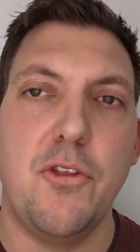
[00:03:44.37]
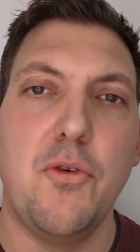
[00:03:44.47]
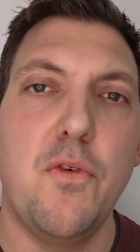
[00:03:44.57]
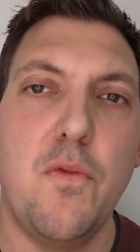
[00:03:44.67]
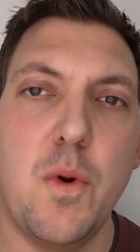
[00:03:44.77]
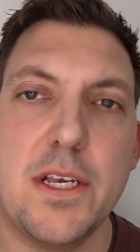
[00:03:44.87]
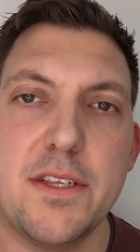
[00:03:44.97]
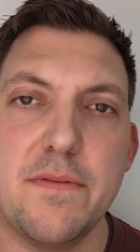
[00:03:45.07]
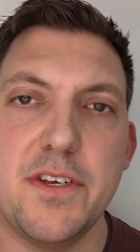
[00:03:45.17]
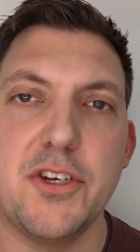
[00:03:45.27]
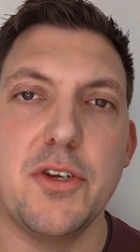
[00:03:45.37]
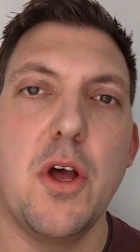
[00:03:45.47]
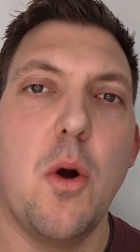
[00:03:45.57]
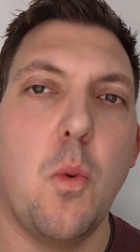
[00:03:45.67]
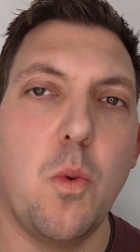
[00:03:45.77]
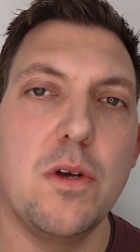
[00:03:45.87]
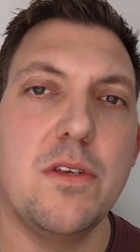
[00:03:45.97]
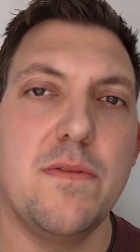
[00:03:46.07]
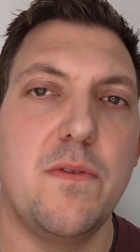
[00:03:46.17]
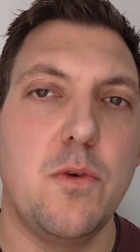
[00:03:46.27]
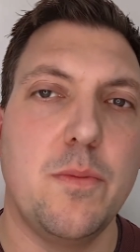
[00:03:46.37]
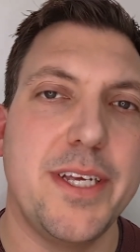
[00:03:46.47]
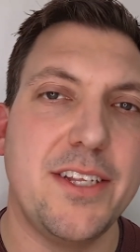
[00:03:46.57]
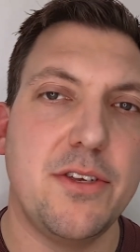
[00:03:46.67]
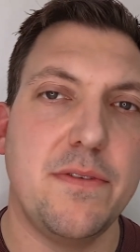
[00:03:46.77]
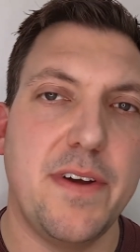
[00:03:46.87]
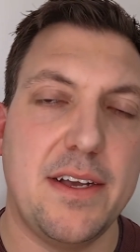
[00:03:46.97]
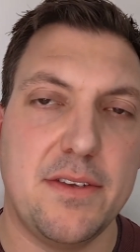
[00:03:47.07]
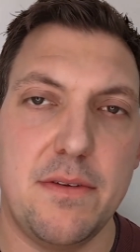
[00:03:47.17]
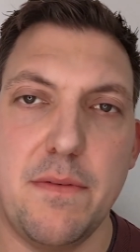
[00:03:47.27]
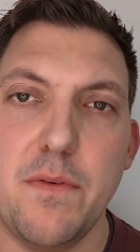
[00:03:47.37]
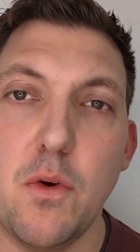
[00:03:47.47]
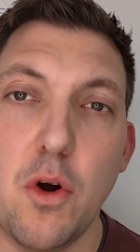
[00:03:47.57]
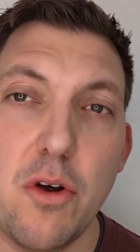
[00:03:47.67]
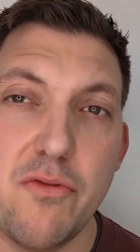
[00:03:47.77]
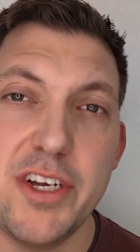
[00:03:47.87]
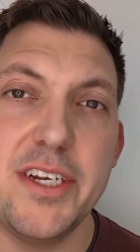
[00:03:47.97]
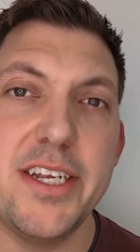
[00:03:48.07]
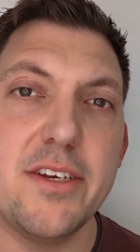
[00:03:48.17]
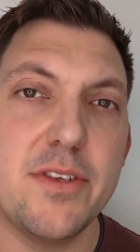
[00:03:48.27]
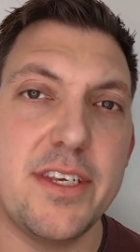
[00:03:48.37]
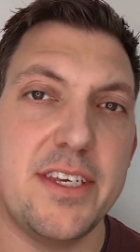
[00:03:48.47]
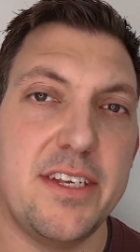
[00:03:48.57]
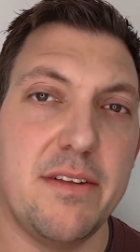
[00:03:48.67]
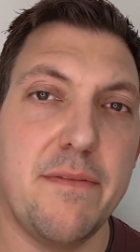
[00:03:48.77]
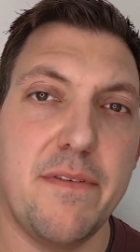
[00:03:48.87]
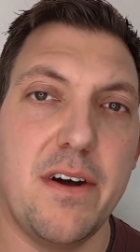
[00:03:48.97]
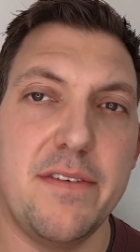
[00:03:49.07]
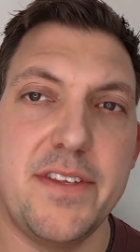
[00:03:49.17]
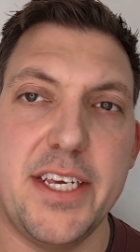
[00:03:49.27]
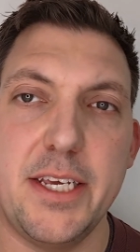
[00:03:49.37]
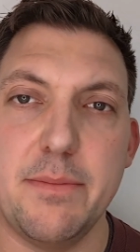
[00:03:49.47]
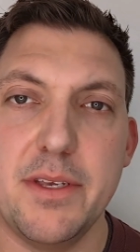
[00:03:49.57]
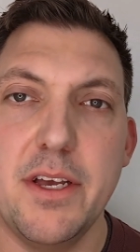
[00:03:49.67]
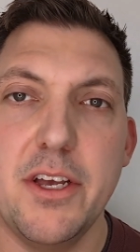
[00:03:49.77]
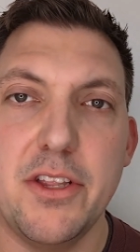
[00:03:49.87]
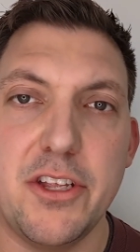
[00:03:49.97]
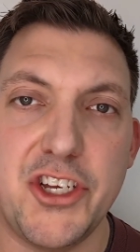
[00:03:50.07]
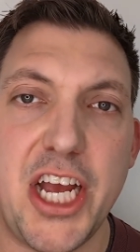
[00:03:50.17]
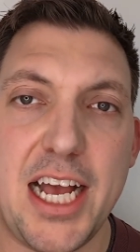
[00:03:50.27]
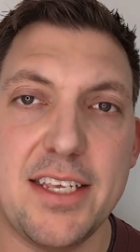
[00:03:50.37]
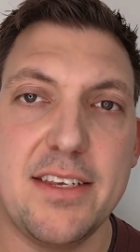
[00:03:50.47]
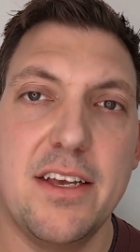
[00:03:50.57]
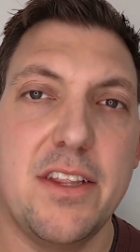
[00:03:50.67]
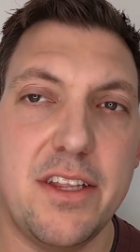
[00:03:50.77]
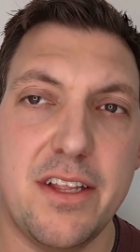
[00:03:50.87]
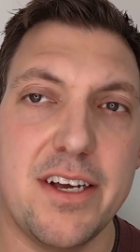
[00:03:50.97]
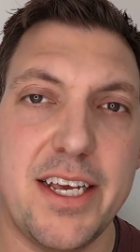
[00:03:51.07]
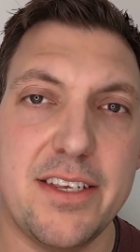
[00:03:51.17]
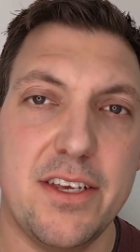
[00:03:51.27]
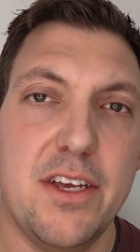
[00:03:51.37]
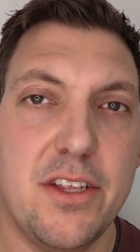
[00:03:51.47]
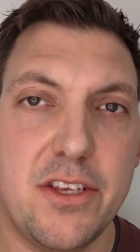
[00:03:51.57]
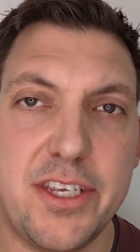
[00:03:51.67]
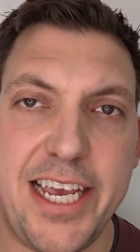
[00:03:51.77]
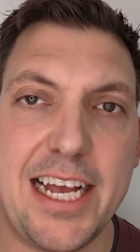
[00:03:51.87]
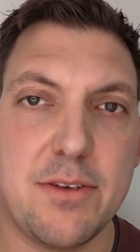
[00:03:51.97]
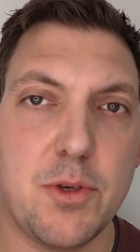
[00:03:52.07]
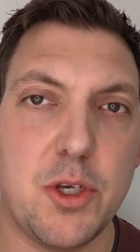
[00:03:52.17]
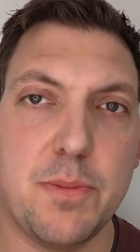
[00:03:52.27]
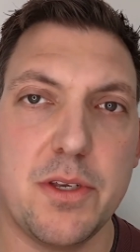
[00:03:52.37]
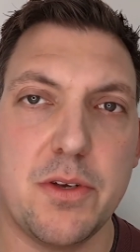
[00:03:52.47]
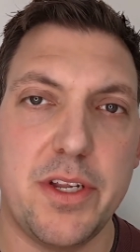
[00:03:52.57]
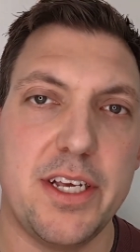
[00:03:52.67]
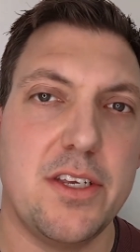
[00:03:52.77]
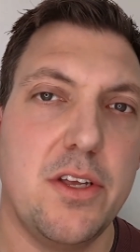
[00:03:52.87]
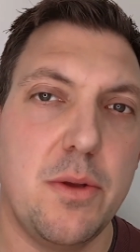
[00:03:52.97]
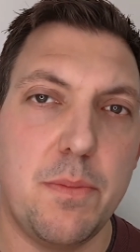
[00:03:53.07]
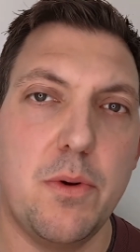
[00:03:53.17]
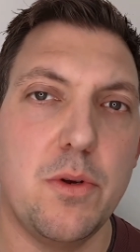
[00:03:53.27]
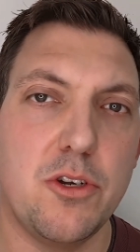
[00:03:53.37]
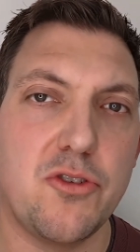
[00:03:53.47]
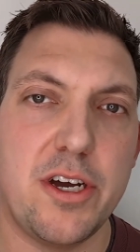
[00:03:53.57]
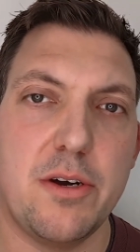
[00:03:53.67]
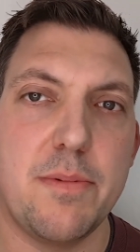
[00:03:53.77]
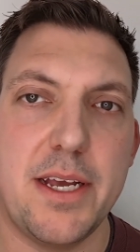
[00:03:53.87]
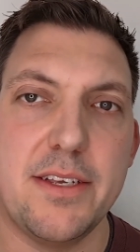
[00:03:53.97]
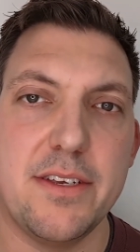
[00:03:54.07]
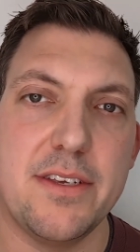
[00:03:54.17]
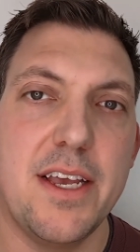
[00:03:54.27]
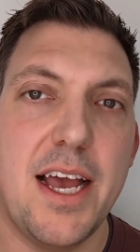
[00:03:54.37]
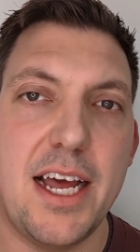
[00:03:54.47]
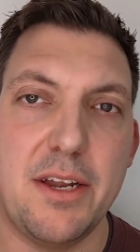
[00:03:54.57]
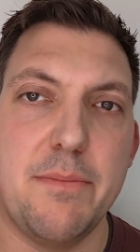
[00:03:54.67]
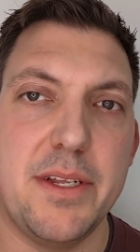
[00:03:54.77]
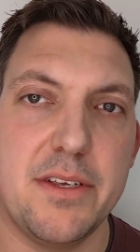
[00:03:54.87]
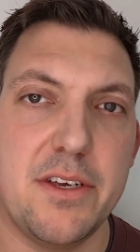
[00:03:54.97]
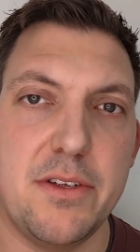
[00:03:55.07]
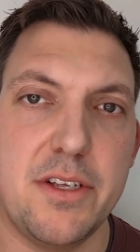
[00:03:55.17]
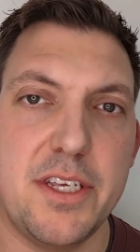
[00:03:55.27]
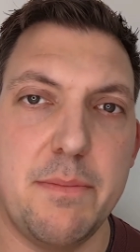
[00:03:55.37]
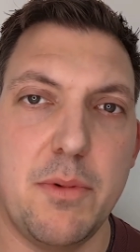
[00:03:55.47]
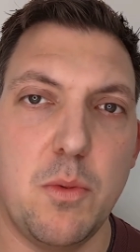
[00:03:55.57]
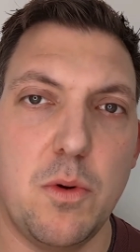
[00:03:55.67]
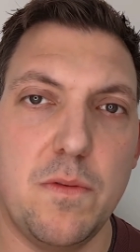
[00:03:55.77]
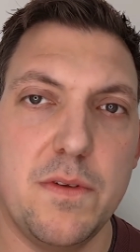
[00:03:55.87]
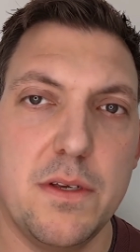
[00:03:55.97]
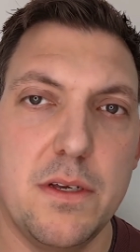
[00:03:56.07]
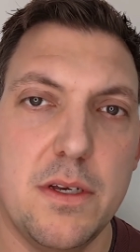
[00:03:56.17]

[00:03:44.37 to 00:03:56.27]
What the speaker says: The Northwest Division was formed in 2004, originally consisting of 5 teams: the Jazz, the Nuggets, the Seattle Supersonics, the Portland Trail Blazers, and the Minnesota Timberwolves.